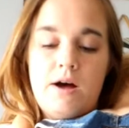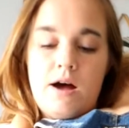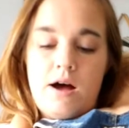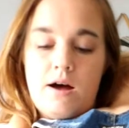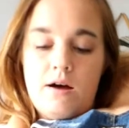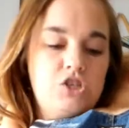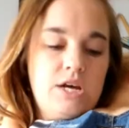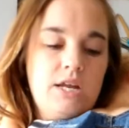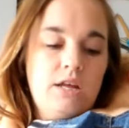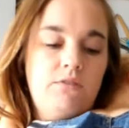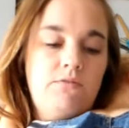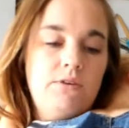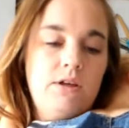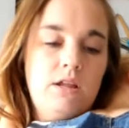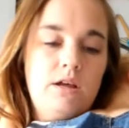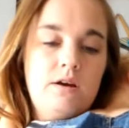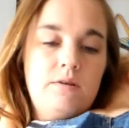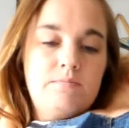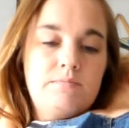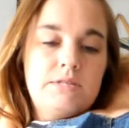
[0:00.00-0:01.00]
Um, Jenny
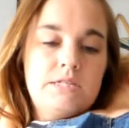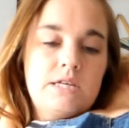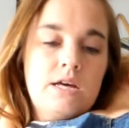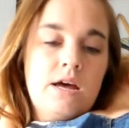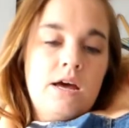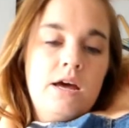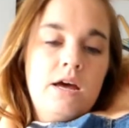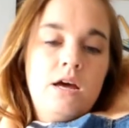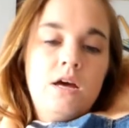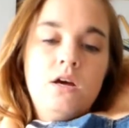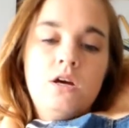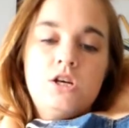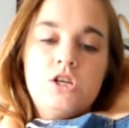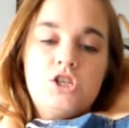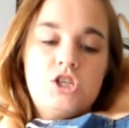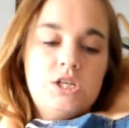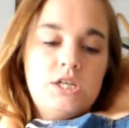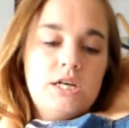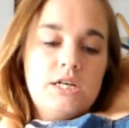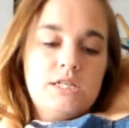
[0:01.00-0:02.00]
Phillips, she does